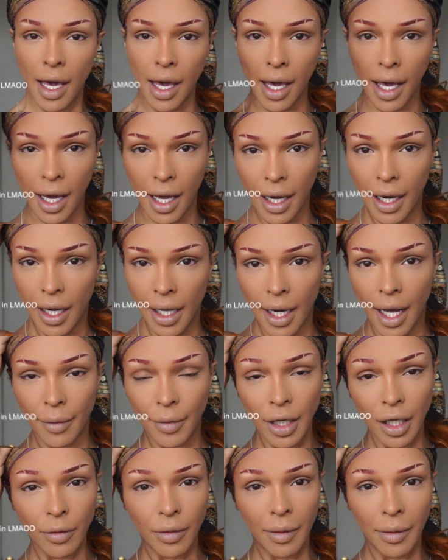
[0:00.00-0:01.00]
And
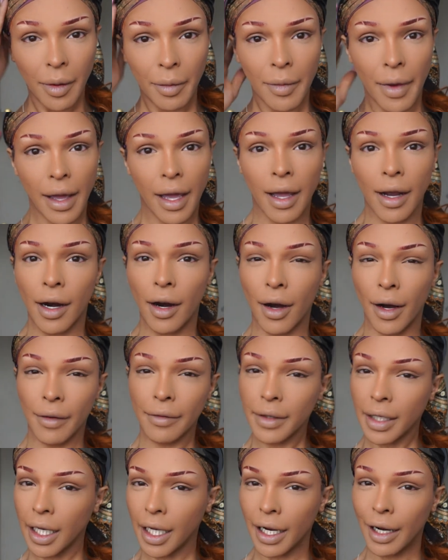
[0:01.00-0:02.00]
I'm going to whip up my hair
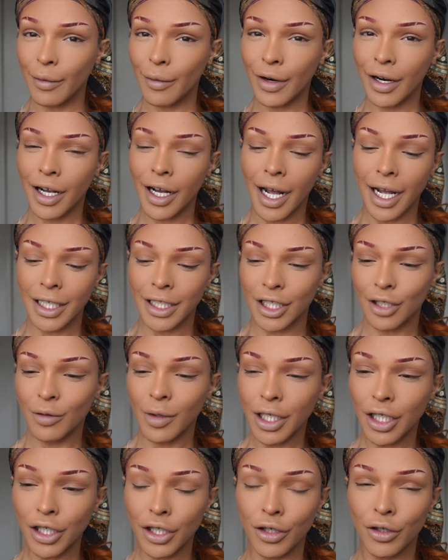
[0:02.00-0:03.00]
off camera. I just
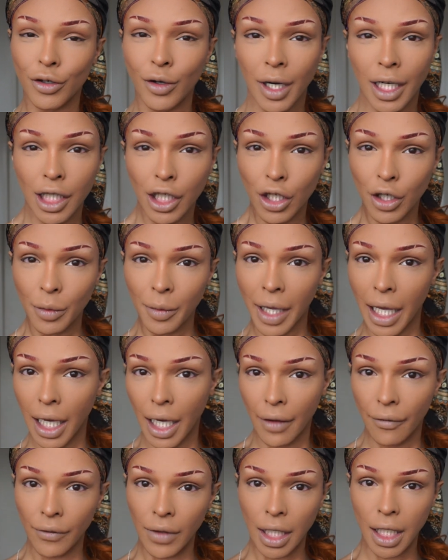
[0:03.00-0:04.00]
wanted to do a quick little
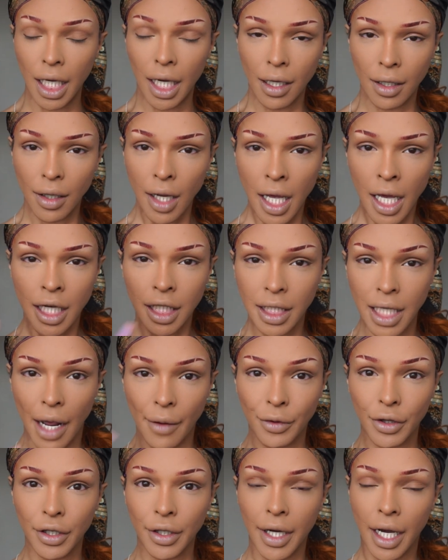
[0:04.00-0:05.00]
makeup video,
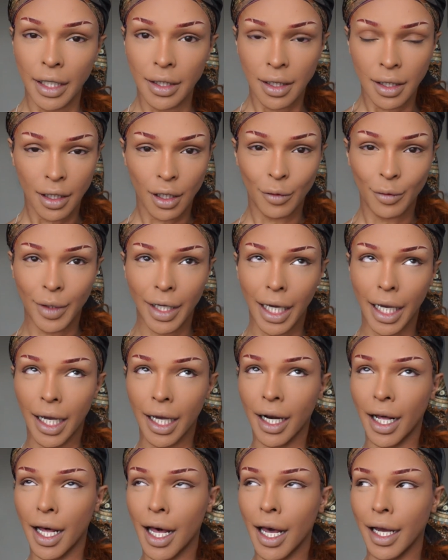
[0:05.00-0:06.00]
chat with you guys a little
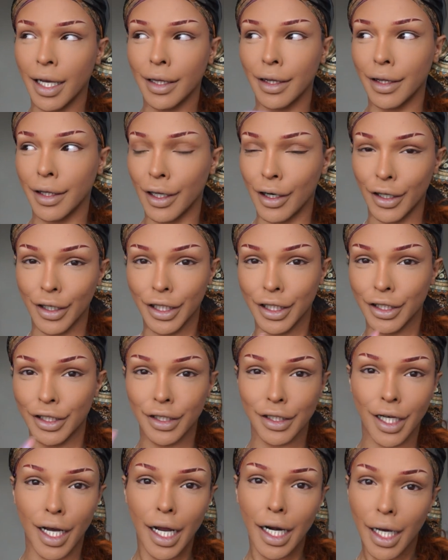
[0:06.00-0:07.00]
bit. I literally
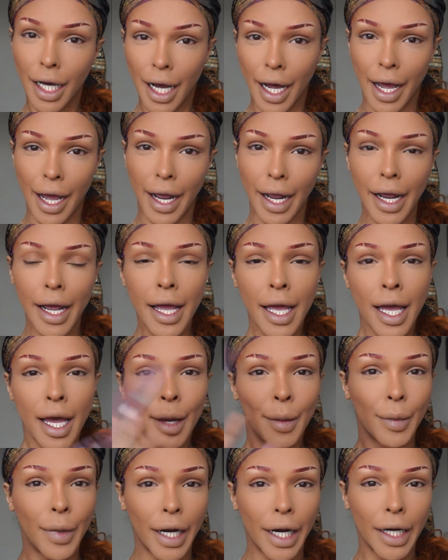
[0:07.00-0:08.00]
just got high,
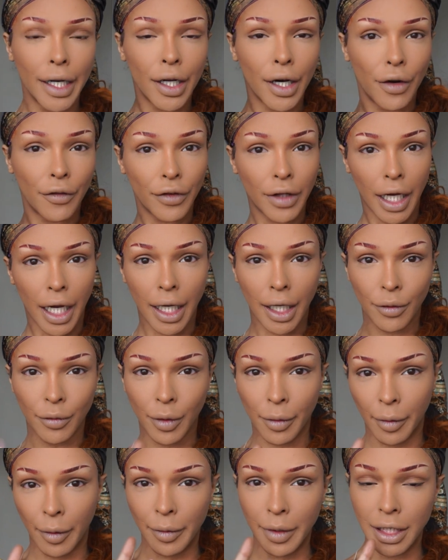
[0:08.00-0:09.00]
but hopefully I can
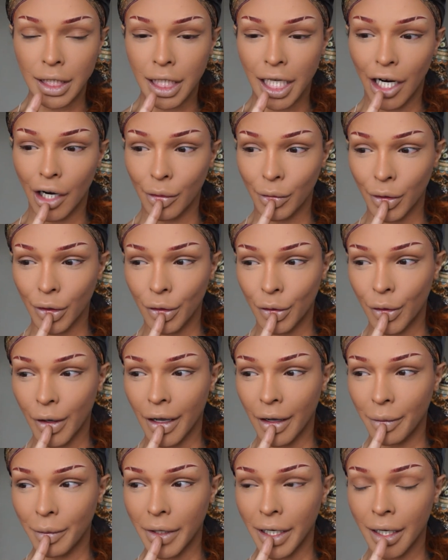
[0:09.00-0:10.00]
whip up this hair real
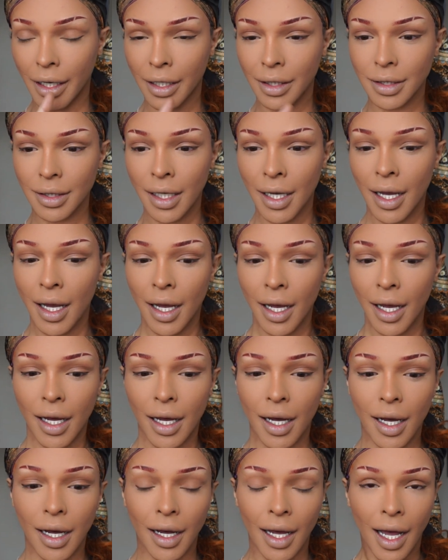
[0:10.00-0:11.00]
quick because
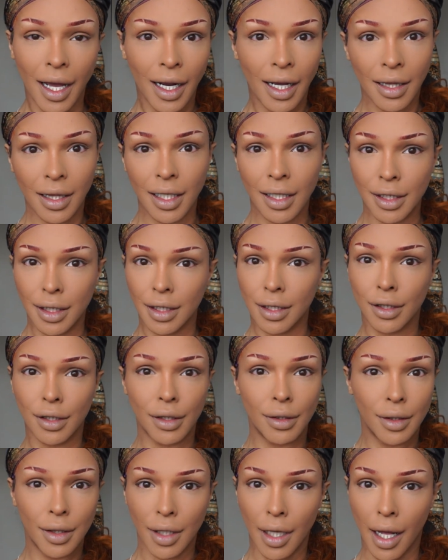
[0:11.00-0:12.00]
I got things to
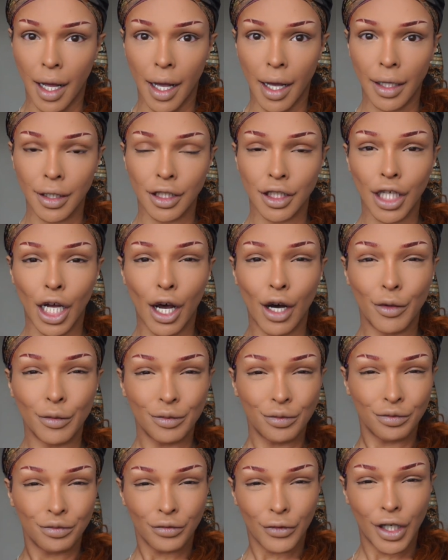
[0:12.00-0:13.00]
do today. So
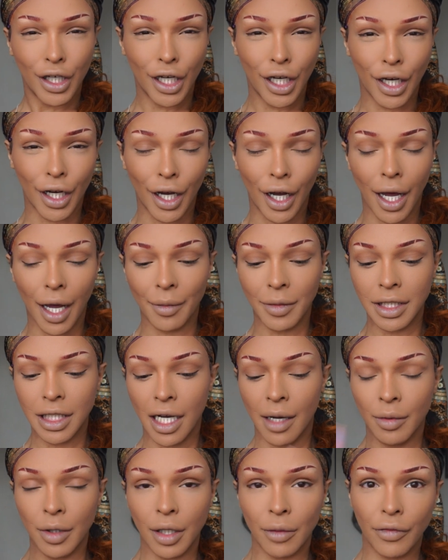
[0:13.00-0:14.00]
yeah, I'm going to
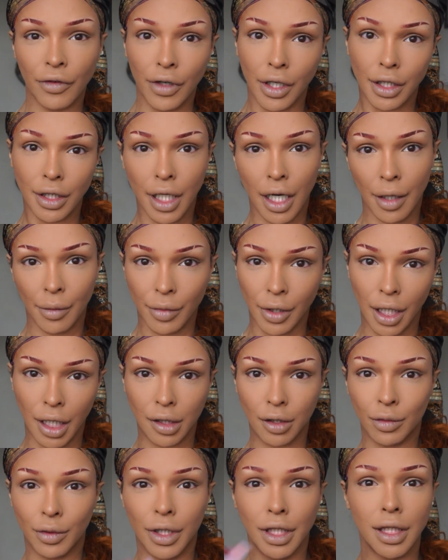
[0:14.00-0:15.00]
tap in, put a tap
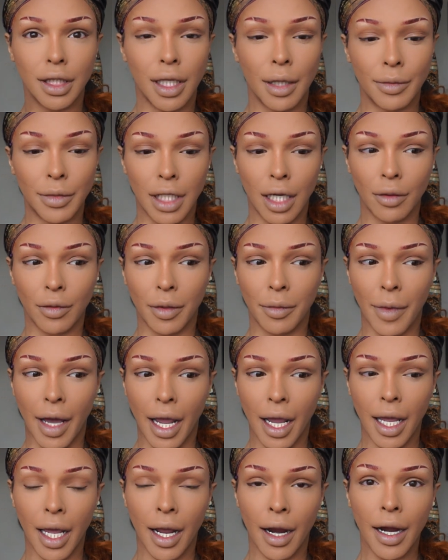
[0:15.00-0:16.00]
in once I'm done with
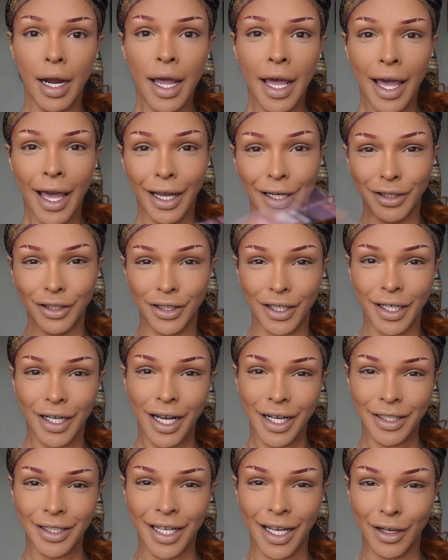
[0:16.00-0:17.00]
my hair and show you
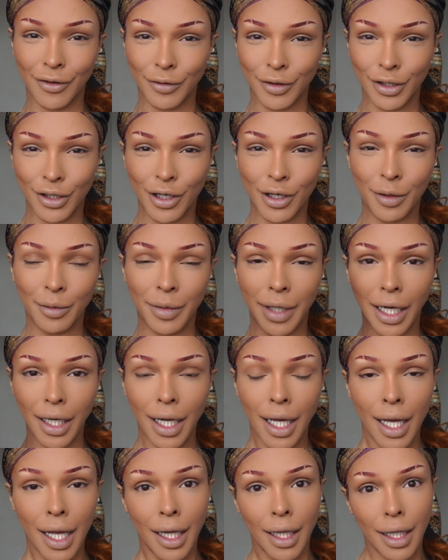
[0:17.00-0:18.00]
guys the end result.
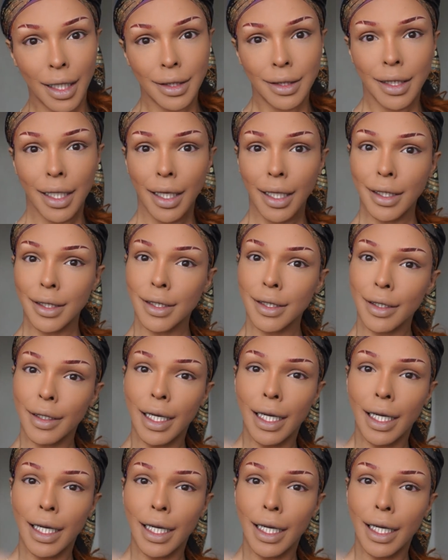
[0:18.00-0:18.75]
But let's get into it.